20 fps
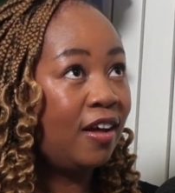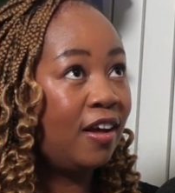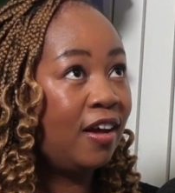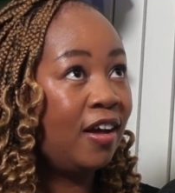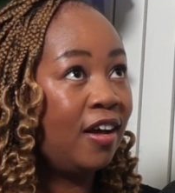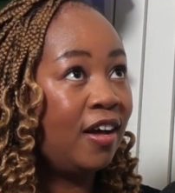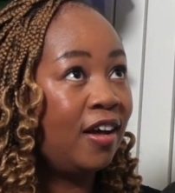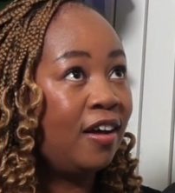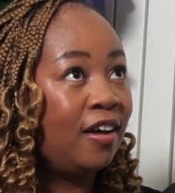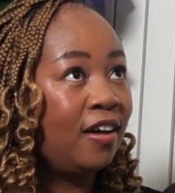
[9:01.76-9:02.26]

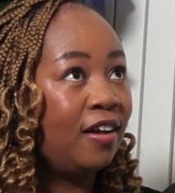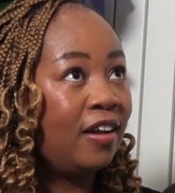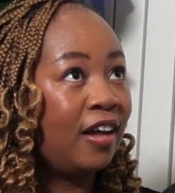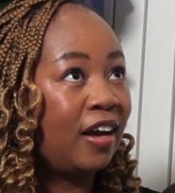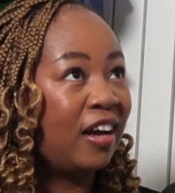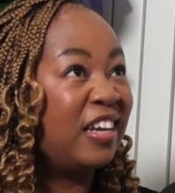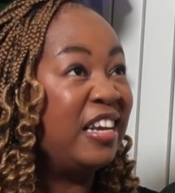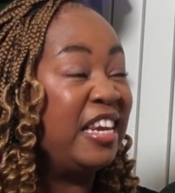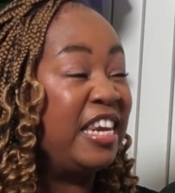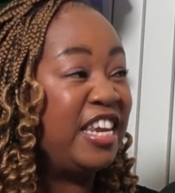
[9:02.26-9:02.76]

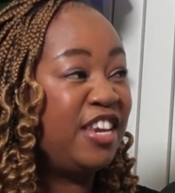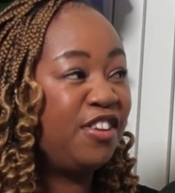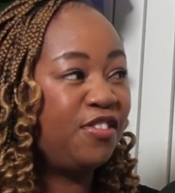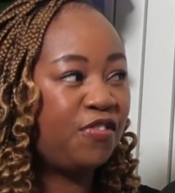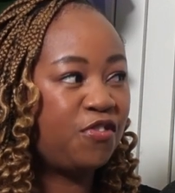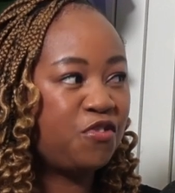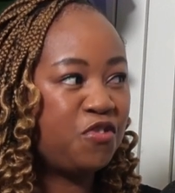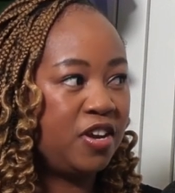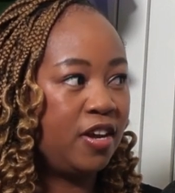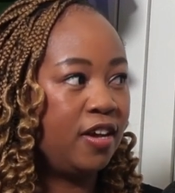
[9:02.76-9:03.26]
like a neat
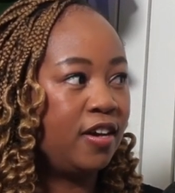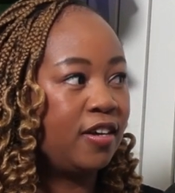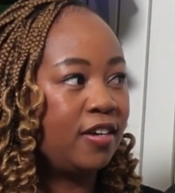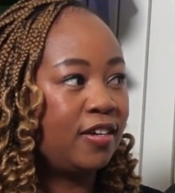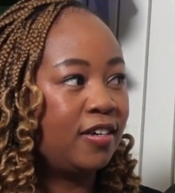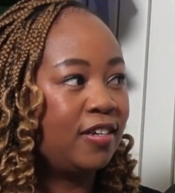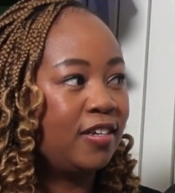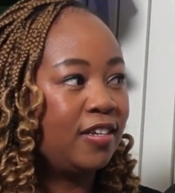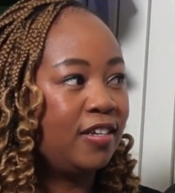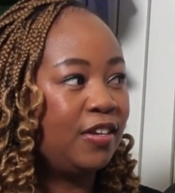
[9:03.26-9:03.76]
freak,
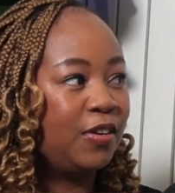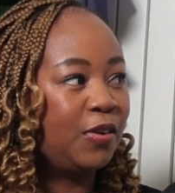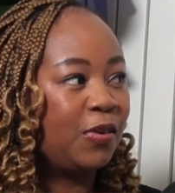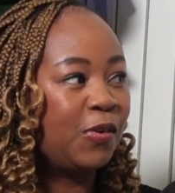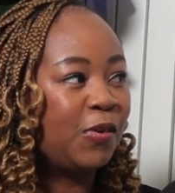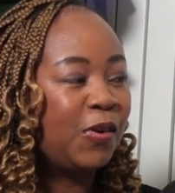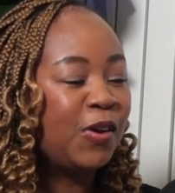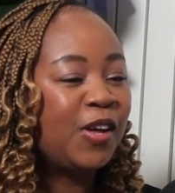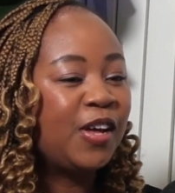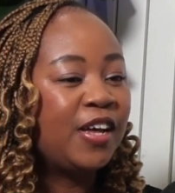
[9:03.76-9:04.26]
you
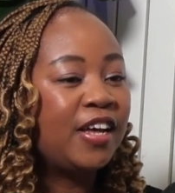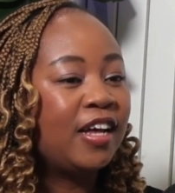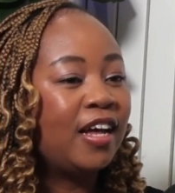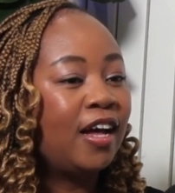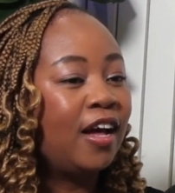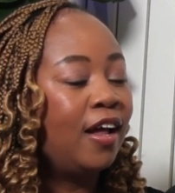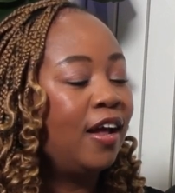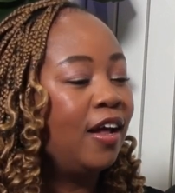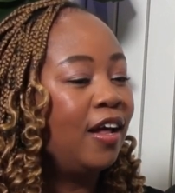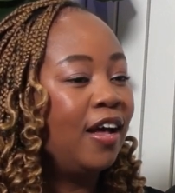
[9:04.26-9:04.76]
know.
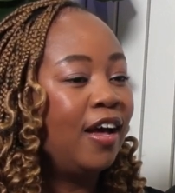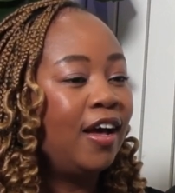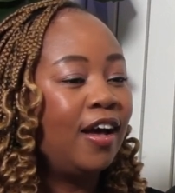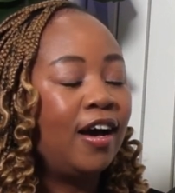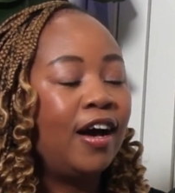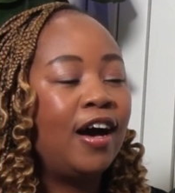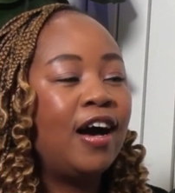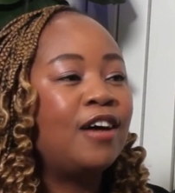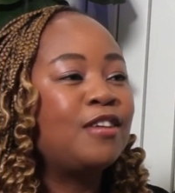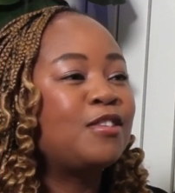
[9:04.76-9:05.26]

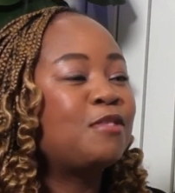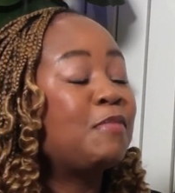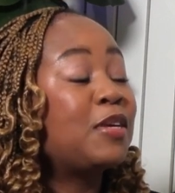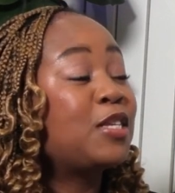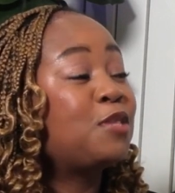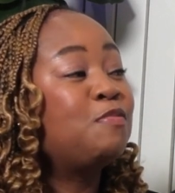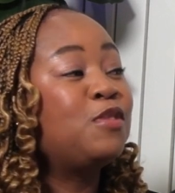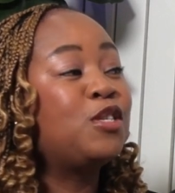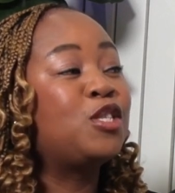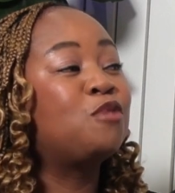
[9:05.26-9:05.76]
House
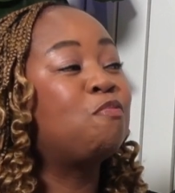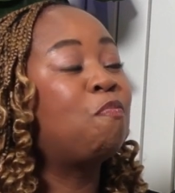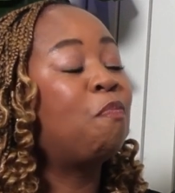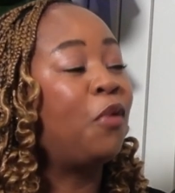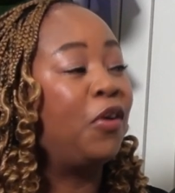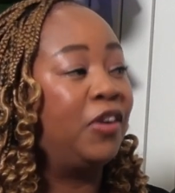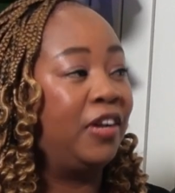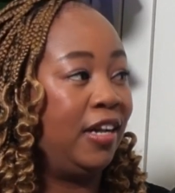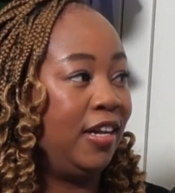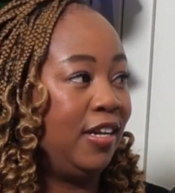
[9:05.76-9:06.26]
must be
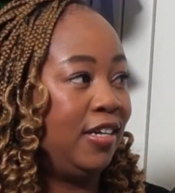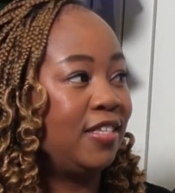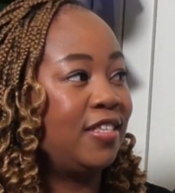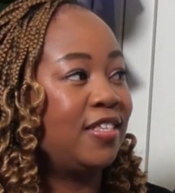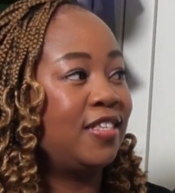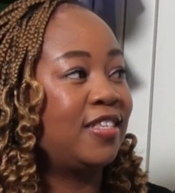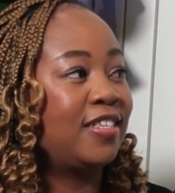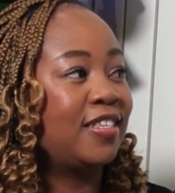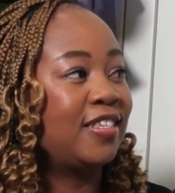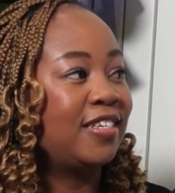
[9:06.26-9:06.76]

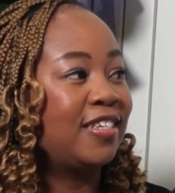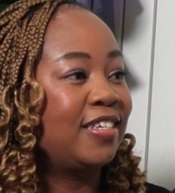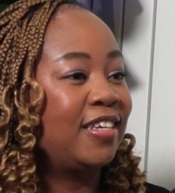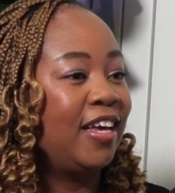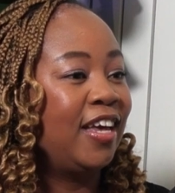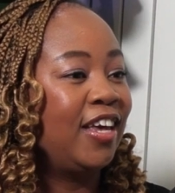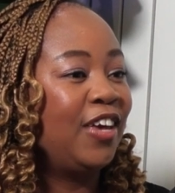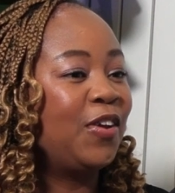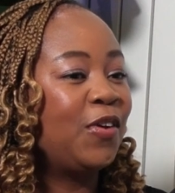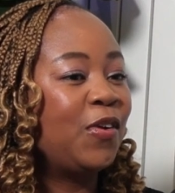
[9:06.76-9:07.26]
spotless.
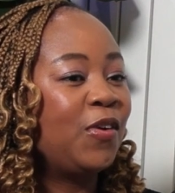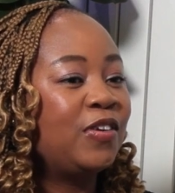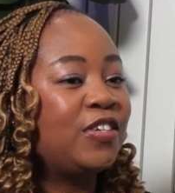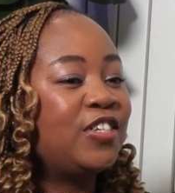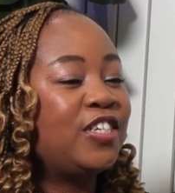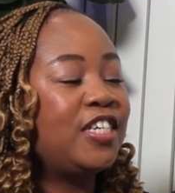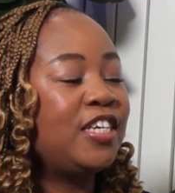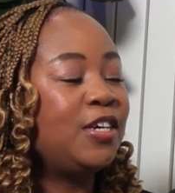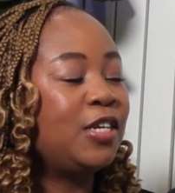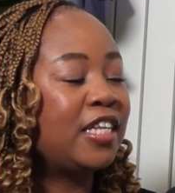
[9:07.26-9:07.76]
You know,
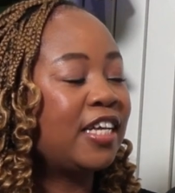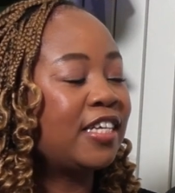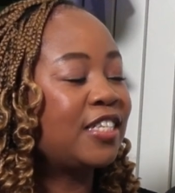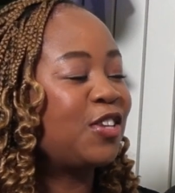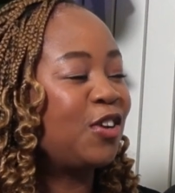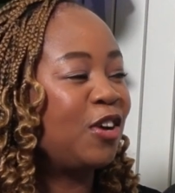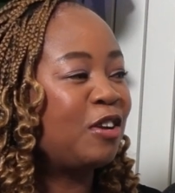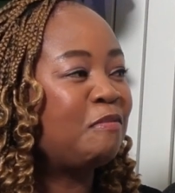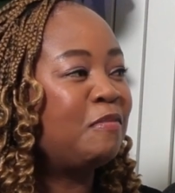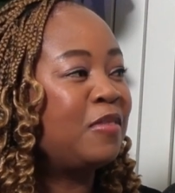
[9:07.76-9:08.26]
she does
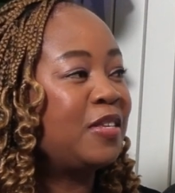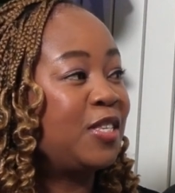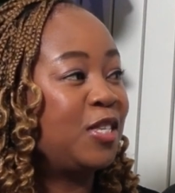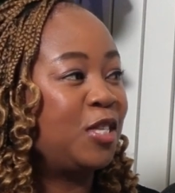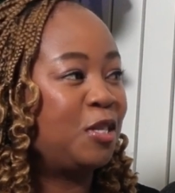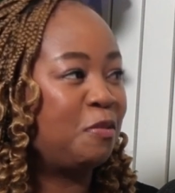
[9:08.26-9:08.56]
not miss a